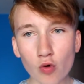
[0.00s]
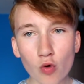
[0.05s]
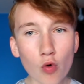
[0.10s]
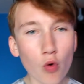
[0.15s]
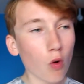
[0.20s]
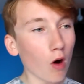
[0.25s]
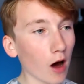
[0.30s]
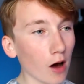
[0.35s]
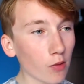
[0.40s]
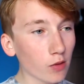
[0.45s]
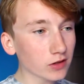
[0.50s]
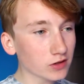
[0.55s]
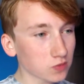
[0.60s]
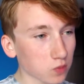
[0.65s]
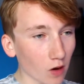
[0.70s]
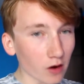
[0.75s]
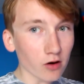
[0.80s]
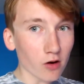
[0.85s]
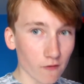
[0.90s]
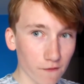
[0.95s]
oh, I was
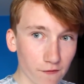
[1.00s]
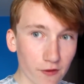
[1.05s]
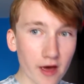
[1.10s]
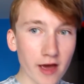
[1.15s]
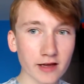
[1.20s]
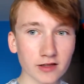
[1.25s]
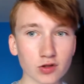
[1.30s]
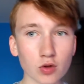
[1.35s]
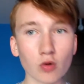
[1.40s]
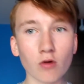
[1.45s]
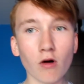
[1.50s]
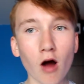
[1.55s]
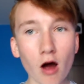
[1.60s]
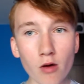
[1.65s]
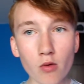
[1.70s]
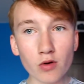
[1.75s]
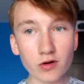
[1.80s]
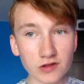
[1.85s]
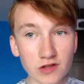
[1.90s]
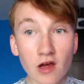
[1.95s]
1 off this, or I
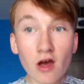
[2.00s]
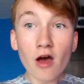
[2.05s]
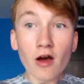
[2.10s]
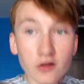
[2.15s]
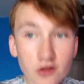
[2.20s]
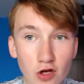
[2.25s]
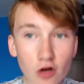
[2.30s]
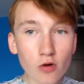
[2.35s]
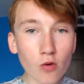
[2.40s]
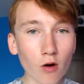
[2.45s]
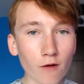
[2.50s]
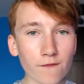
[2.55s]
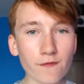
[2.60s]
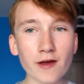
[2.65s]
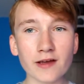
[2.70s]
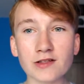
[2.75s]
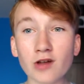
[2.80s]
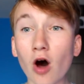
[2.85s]
was 2 off this.